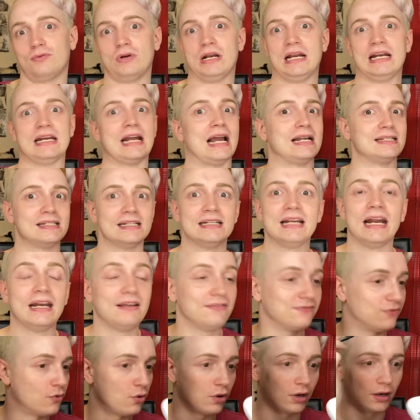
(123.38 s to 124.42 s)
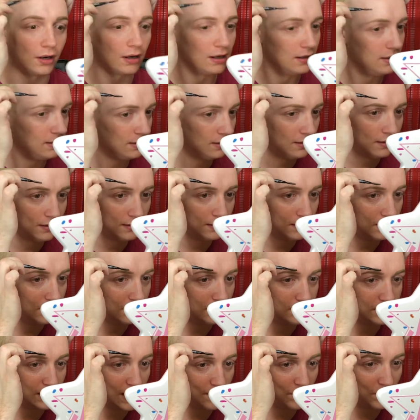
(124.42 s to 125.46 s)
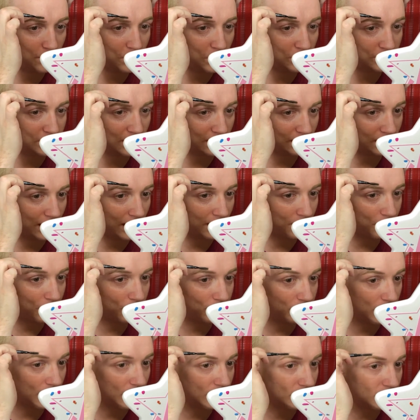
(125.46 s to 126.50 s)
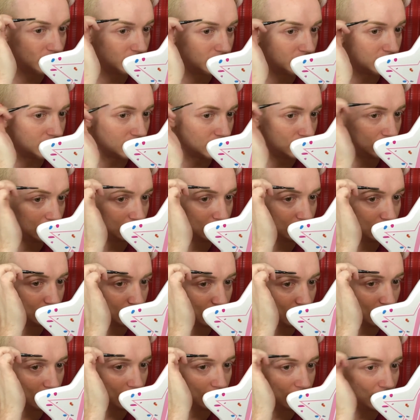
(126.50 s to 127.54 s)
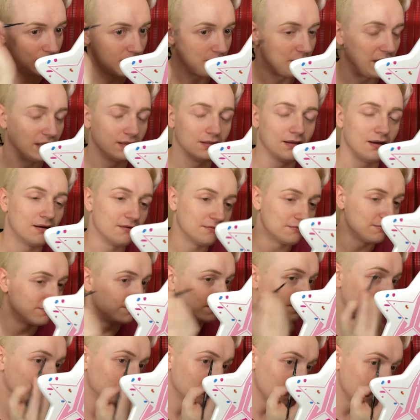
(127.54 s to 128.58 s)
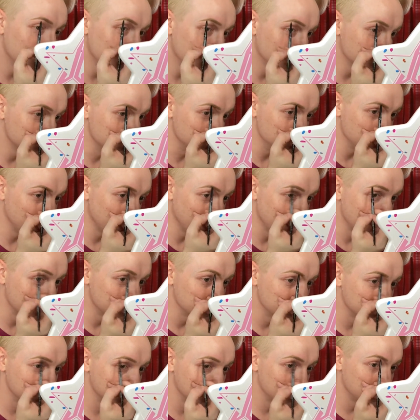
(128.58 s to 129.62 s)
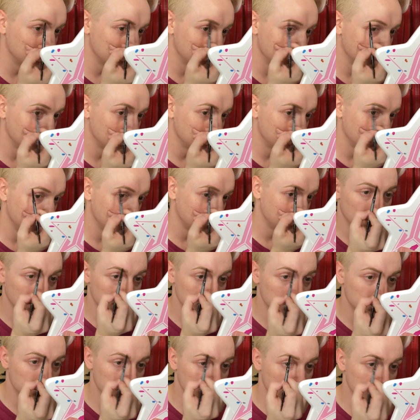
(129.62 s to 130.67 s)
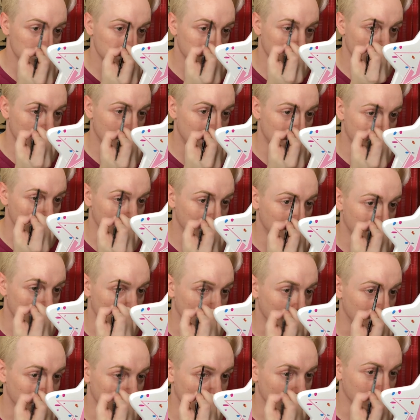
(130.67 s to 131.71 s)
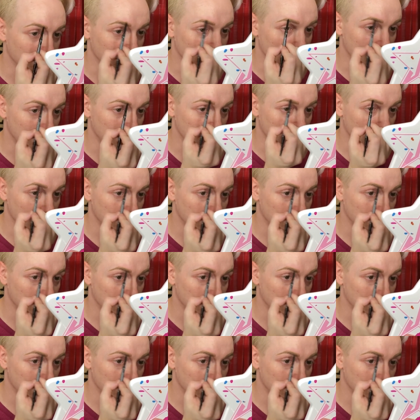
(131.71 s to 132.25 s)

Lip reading: 1984 type of music, like Prince and all them. I love those jams. It's usually what I play when I'm getting ready.